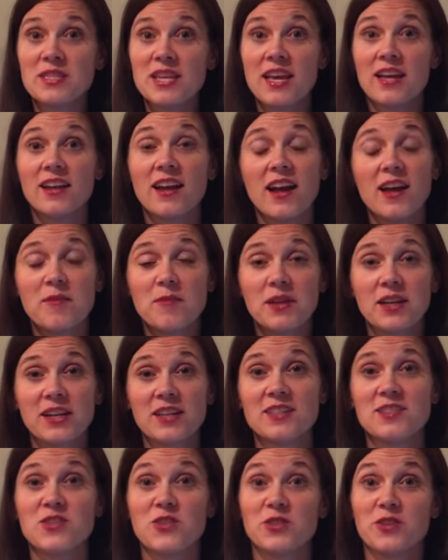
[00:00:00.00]
and I've been a
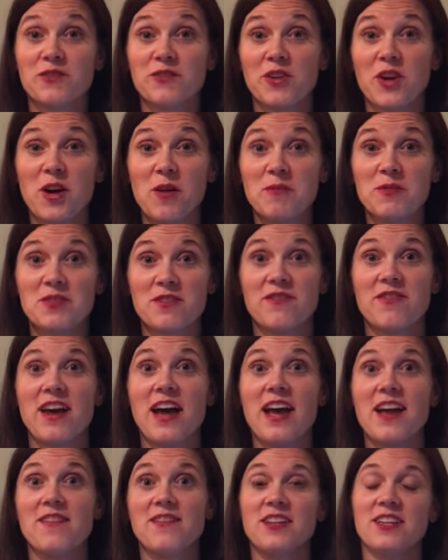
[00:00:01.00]
consultant for almost
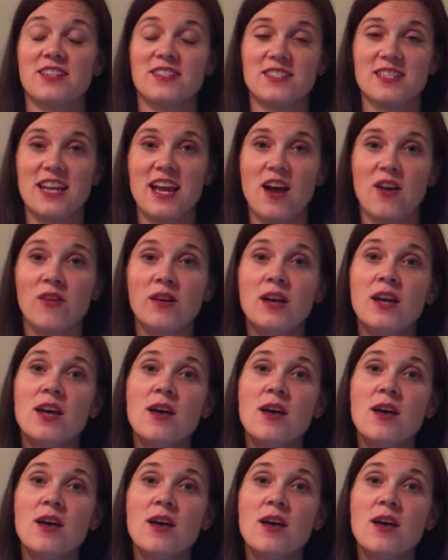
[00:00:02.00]
5 years now.